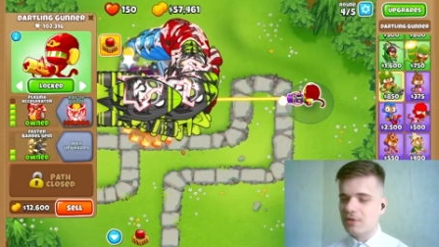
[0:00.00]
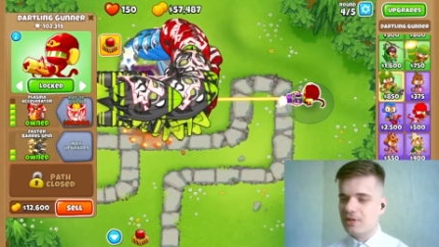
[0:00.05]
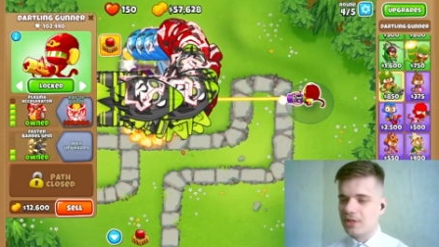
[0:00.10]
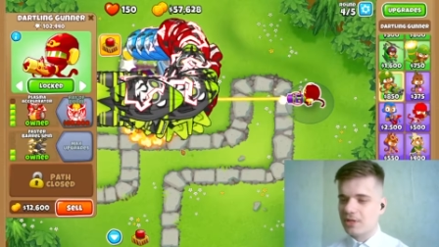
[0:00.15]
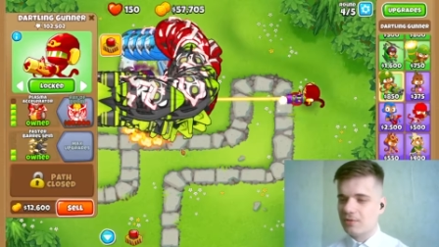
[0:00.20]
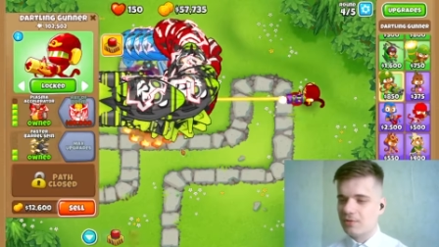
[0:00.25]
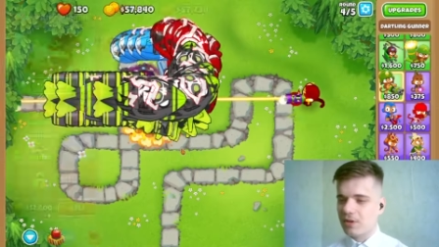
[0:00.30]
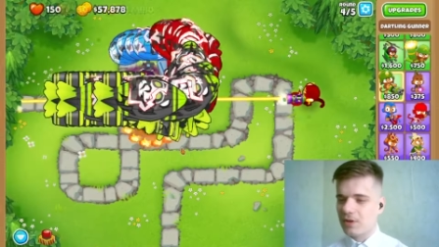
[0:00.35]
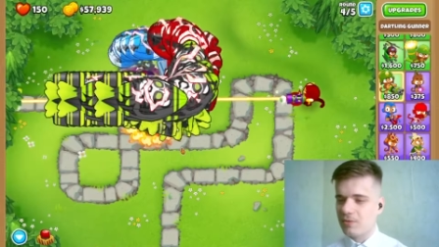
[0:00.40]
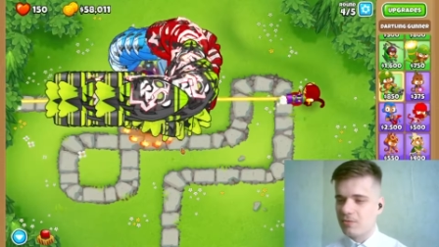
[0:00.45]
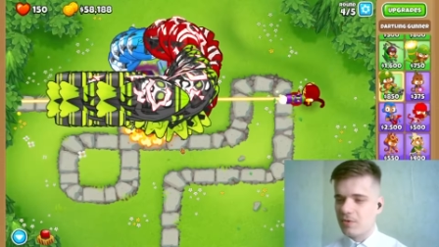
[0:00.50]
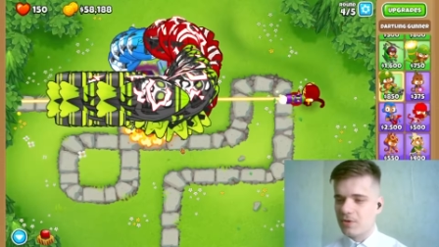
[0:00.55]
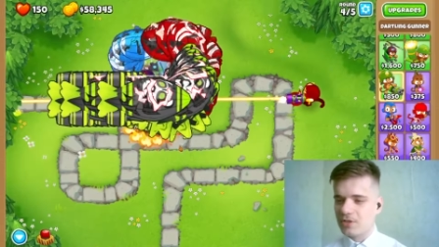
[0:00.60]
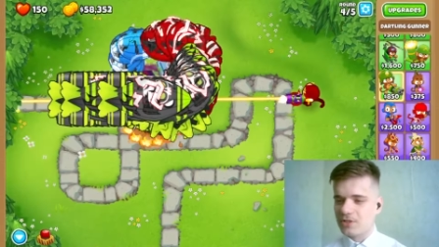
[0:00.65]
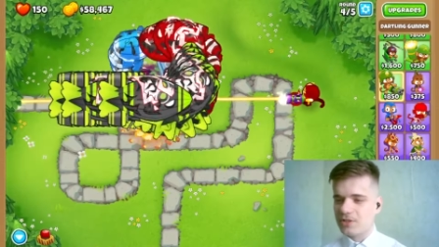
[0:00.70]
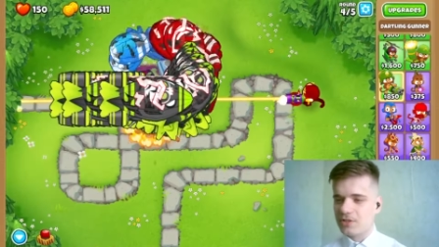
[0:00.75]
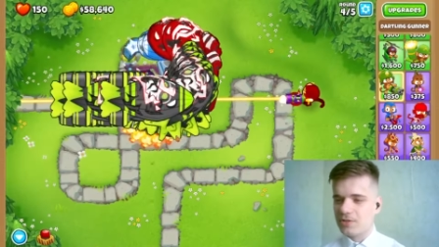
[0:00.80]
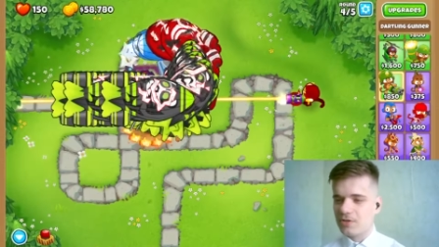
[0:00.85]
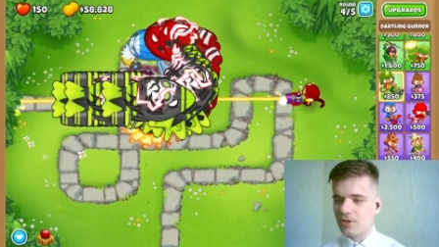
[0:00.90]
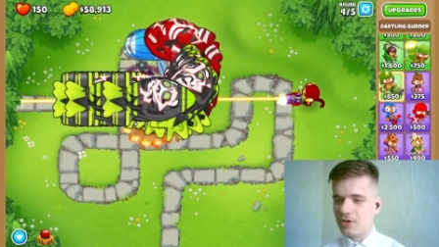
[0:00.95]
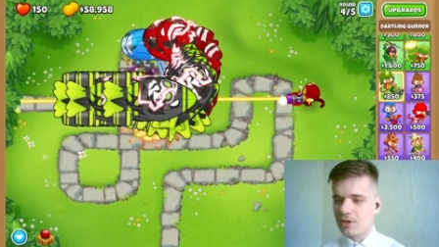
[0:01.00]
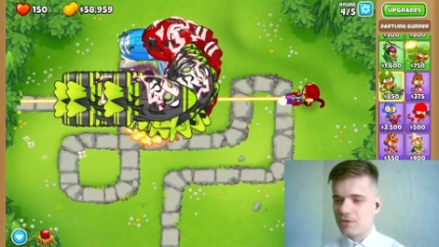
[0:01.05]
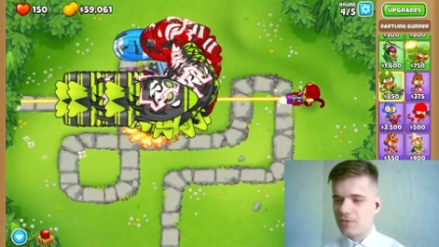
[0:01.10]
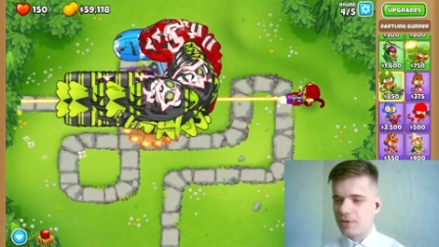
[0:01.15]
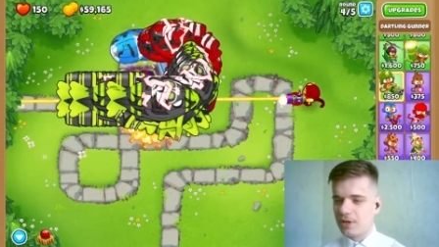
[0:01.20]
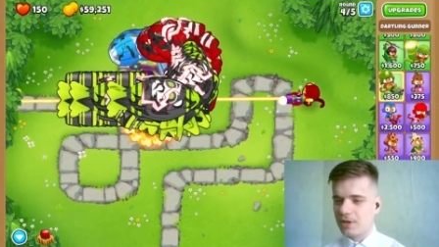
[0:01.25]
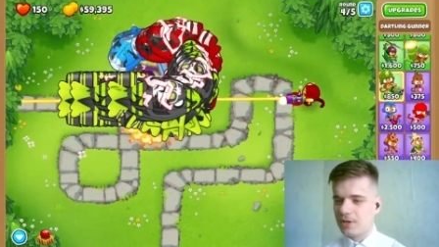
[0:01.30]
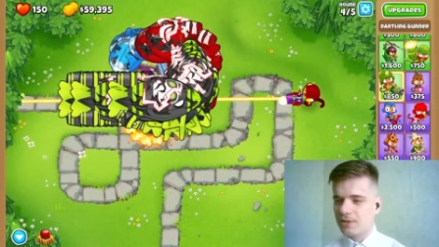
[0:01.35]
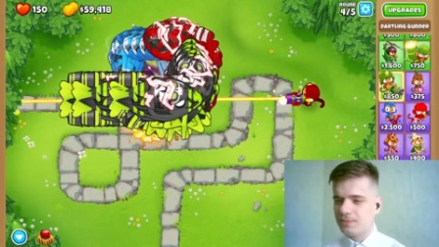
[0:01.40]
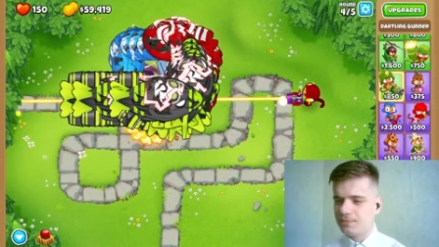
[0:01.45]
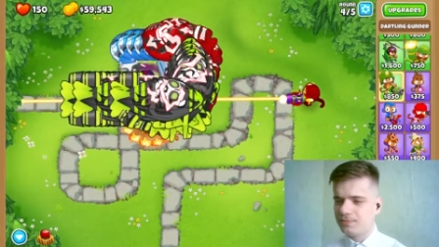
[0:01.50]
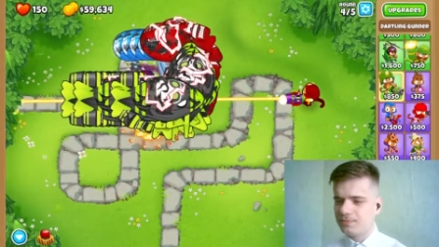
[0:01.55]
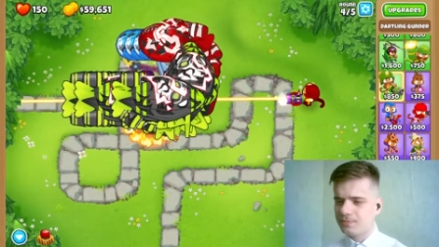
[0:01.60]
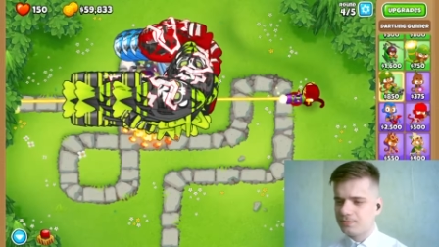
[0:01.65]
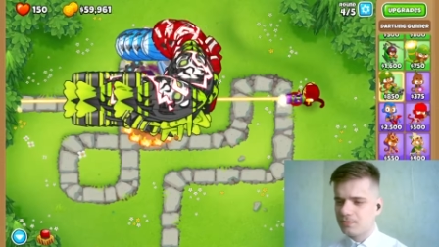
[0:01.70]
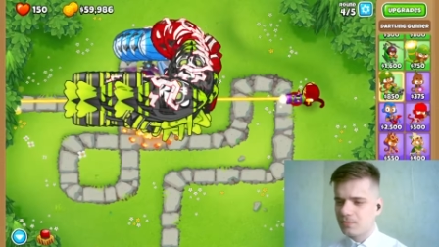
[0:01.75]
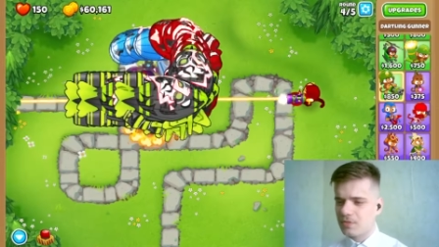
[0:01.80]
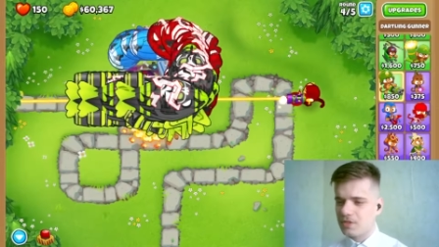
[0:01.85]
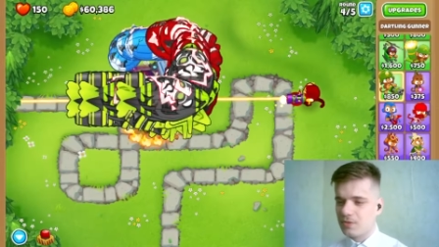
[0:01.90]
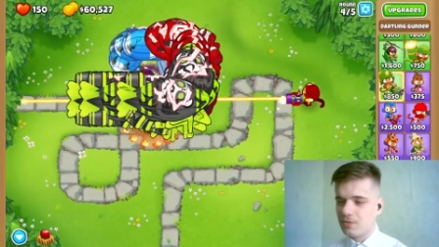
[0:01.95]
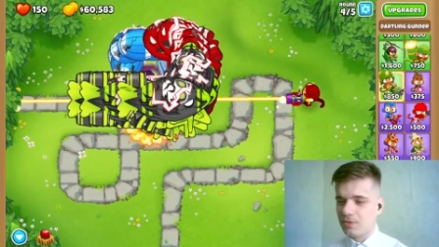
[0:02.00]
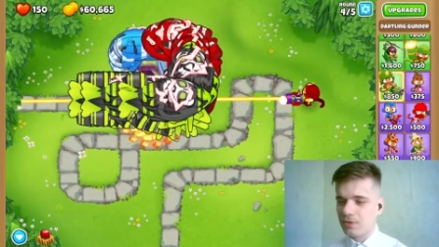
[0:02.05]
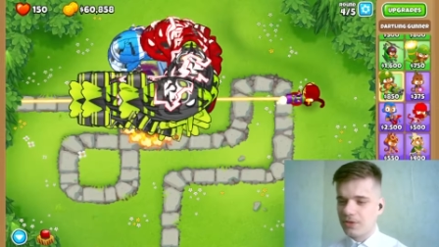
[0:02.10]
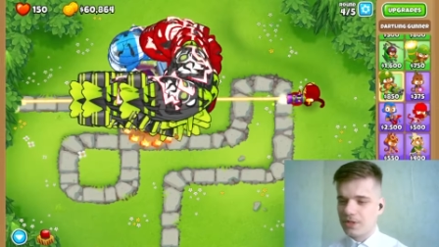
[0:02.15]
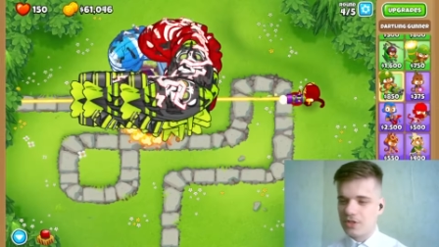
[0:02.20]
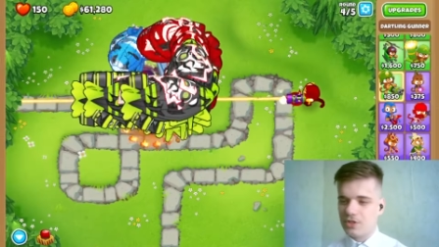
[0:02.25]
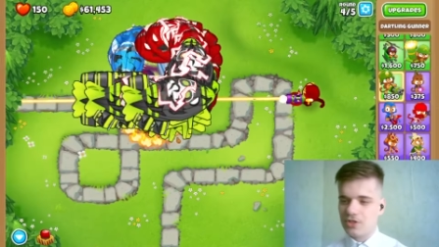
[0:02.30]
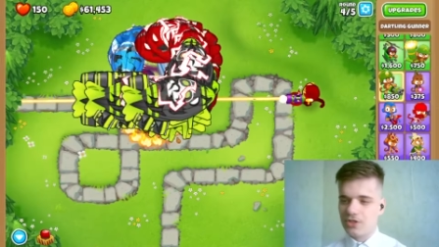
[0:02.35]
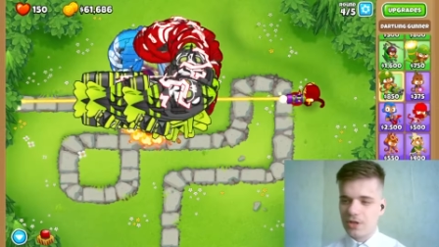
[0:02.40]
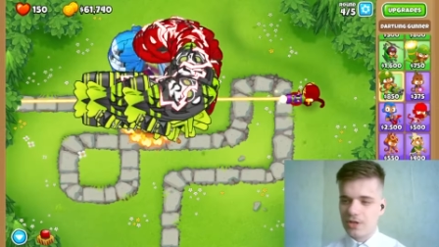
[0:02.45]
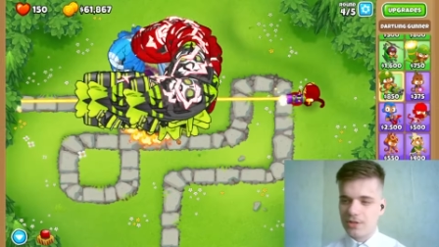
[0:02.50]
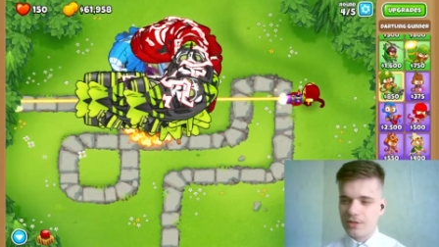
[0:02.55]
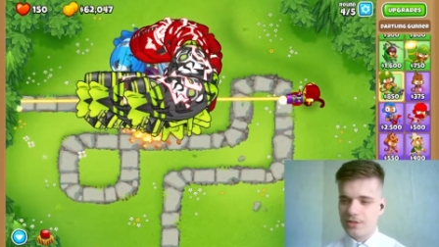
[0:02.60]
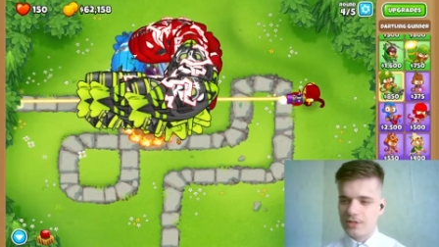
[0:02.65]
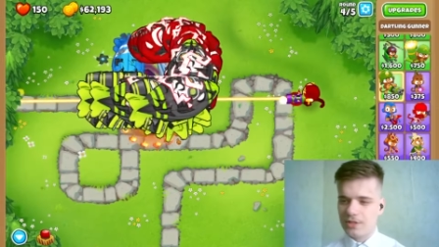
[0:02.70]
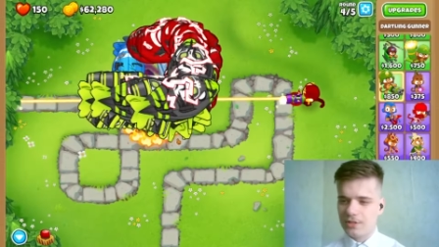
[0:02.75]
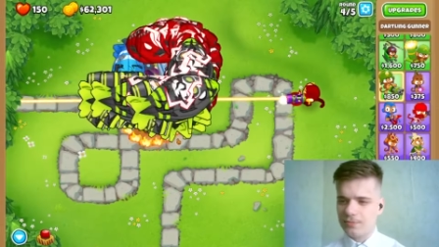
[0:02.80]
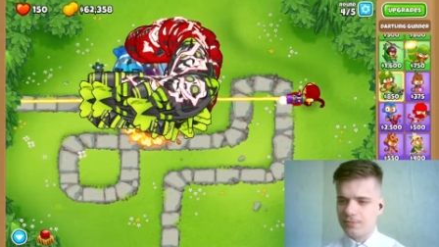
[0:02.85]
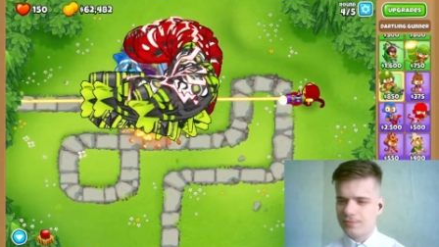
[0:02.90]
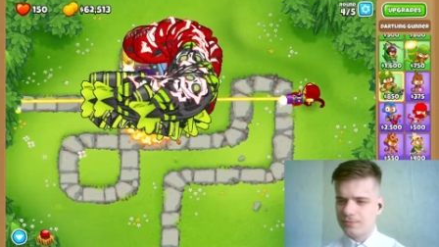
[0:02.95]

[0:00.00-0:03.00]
that we have wanted to acquire to win this challenge.